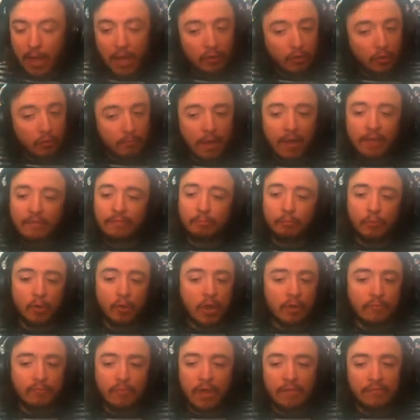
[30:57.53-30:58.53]
My dumbass
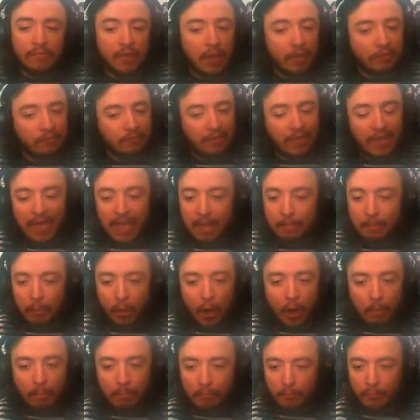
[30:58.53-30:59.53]
brain read that as
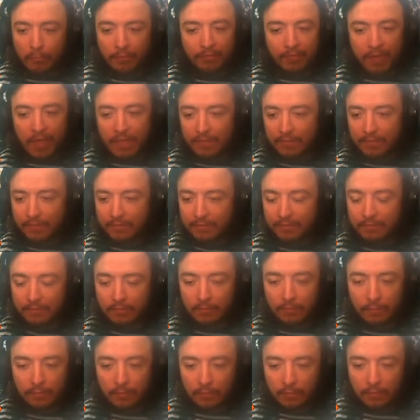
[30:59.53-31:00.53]
K-pop
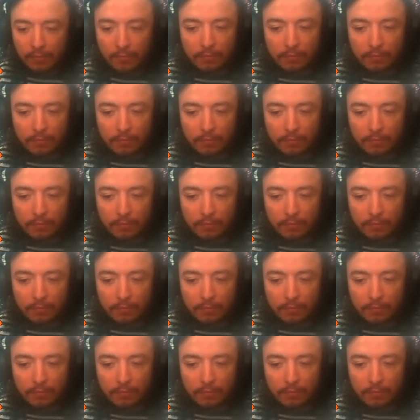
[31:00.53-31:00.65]
presents.